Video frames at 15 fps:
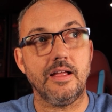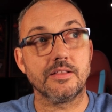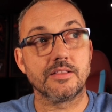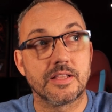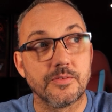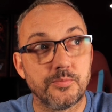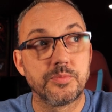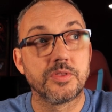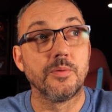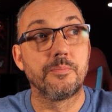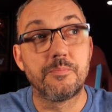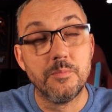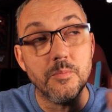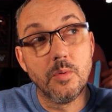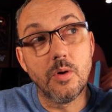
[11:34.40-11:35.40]
The
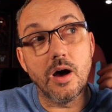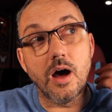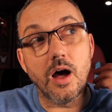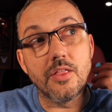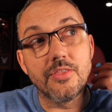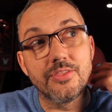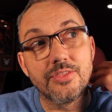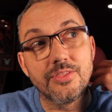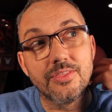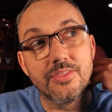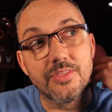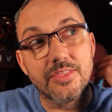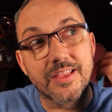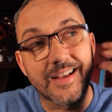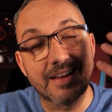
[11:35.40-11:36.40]

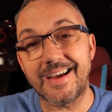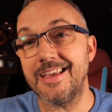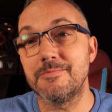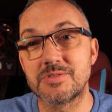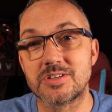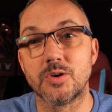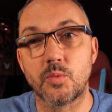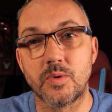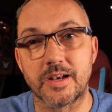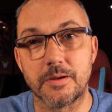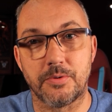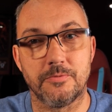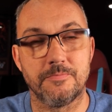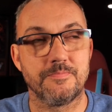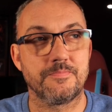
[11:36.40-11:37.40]
games look
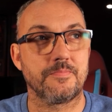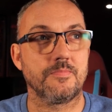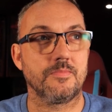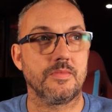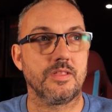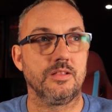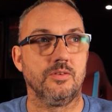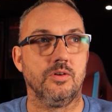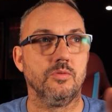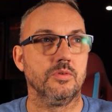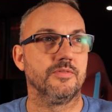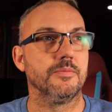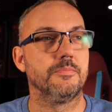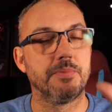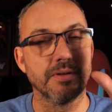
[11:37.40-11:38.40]
winnable. Not all
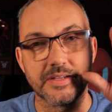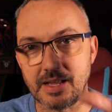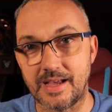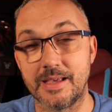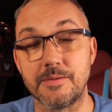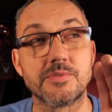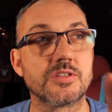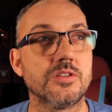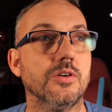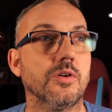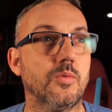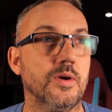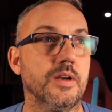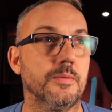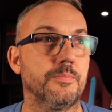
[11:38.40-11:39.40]
of them, but the games
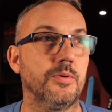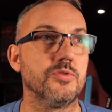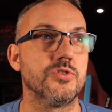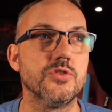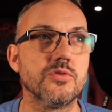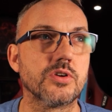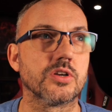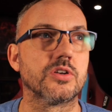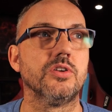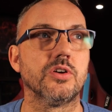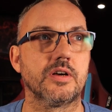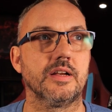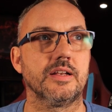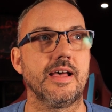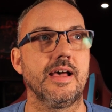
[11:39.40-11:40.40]
look winnable. You could
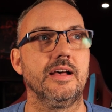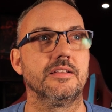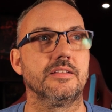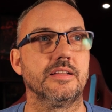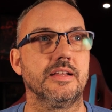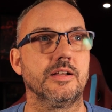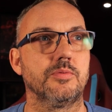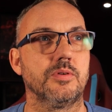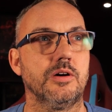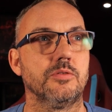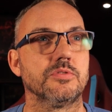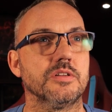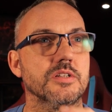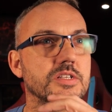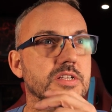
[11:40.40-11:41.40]
look at that and think, well,
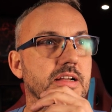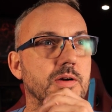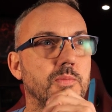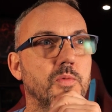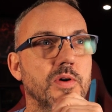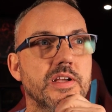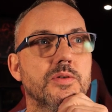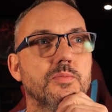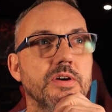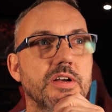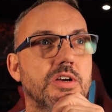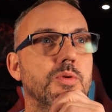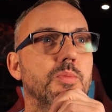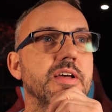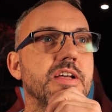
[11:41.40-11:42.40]
hold on a second.
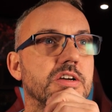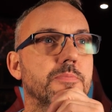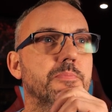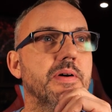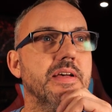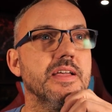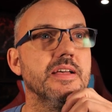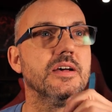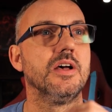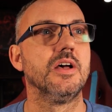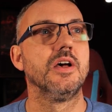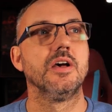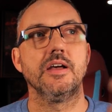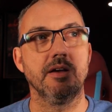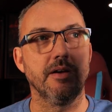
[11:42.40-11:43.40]
If
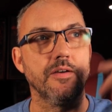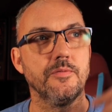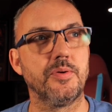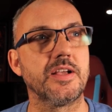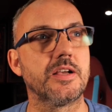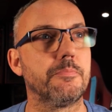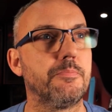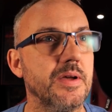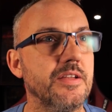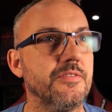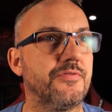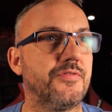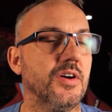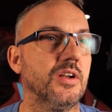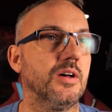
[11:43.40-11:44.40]
we could beat
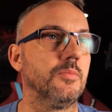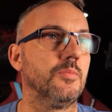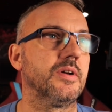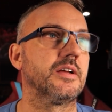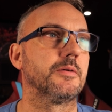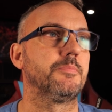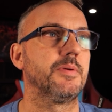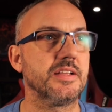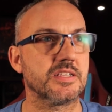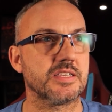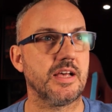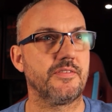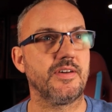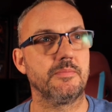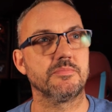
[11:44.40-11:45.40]
Fulham, we could beat
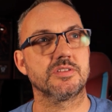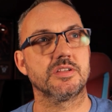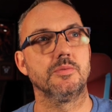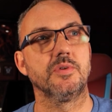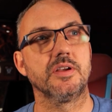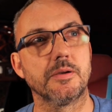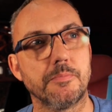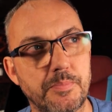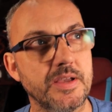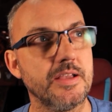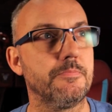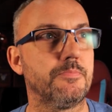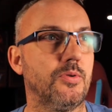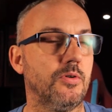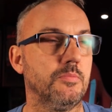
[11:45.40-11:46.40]
Southampton, we could
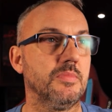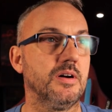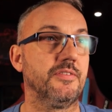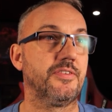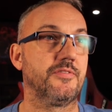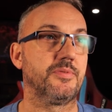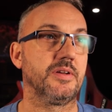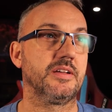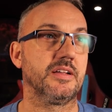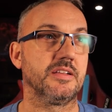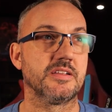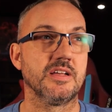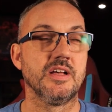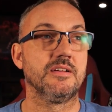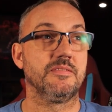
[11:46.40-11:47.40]
beat Bournemouth, if we
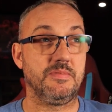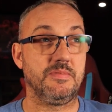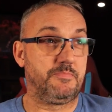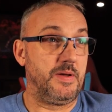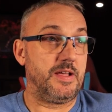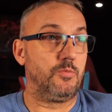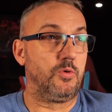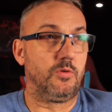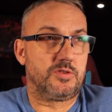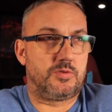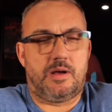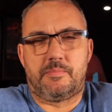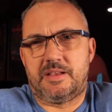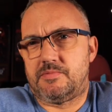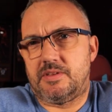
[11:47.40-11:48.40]
could beat Wolves.
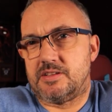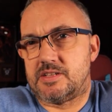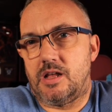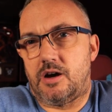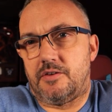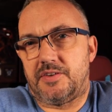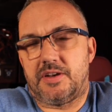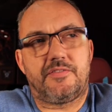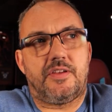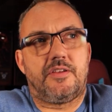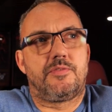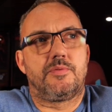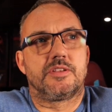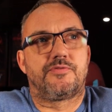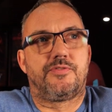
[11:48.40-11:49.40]
I mean, he's laughing.
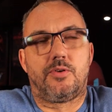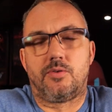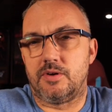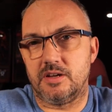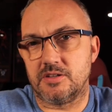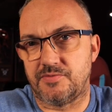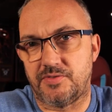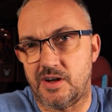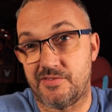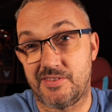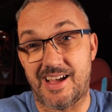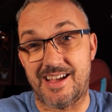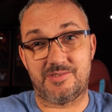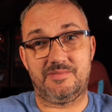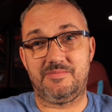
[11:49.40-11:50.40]
If he wins four of those five
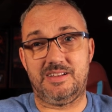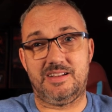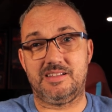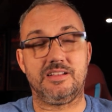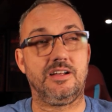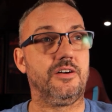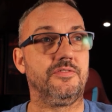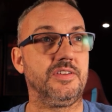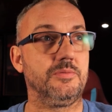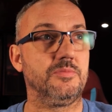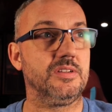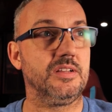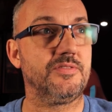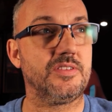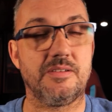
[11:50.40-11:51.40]
games, you know, he's laughing. He
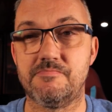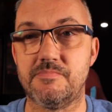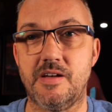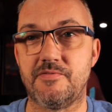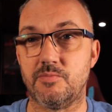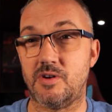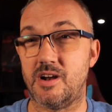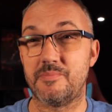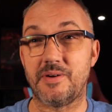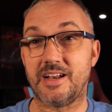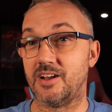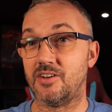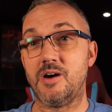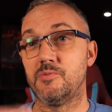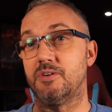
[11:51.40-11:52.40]
wouldn't even have to worry about
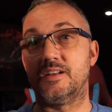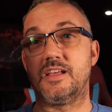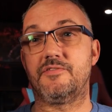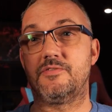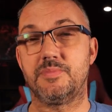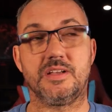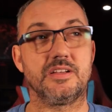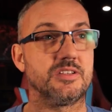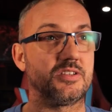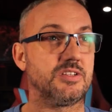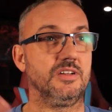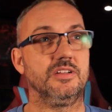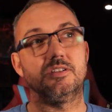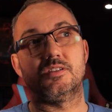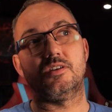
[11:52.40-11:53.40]
it. And I wouldn't even be
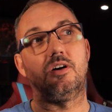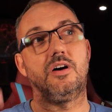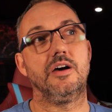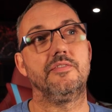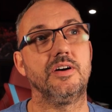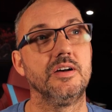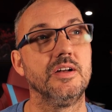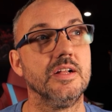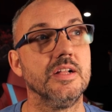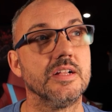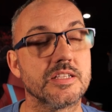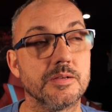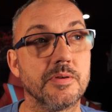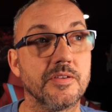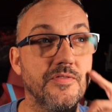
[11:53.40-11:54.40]
concerned either,
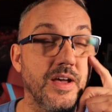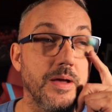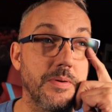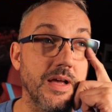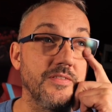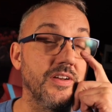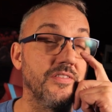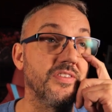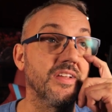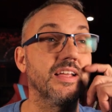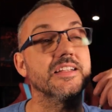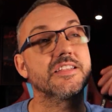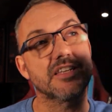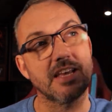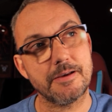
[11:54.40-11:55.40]
to be fair. But even if you
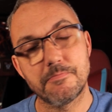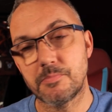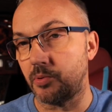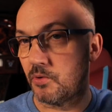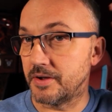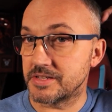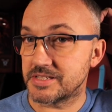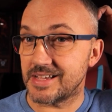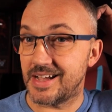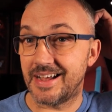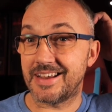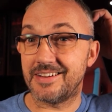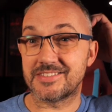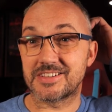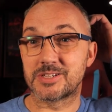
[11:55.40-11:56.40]
get 10 points out
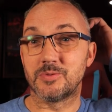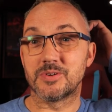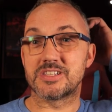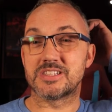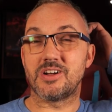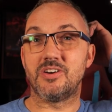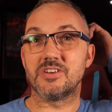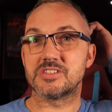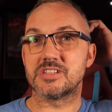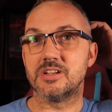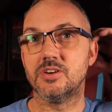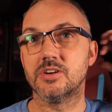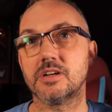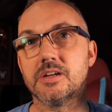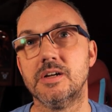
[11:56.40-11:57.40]
of there, it sort of starts to
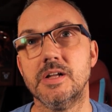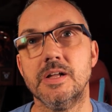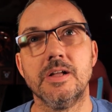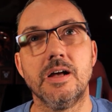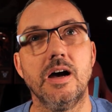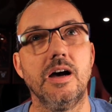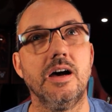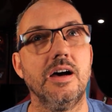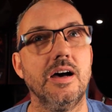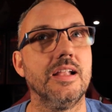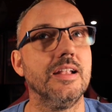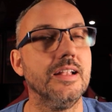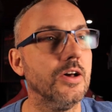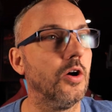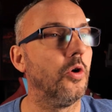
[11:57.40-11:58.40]
look a
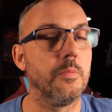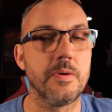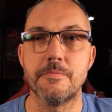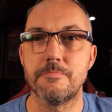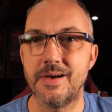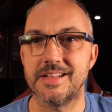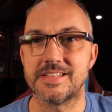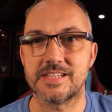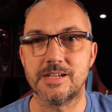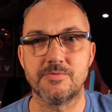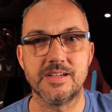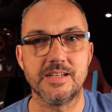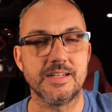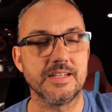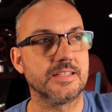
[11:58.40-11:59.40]
little bit better,
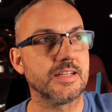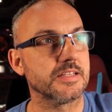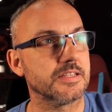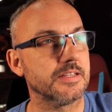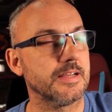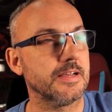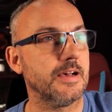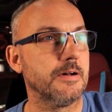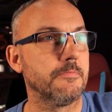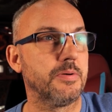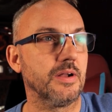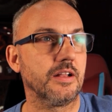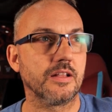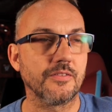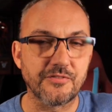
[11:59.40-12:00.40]
really, doesn't it?
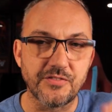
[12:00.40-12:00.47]
But the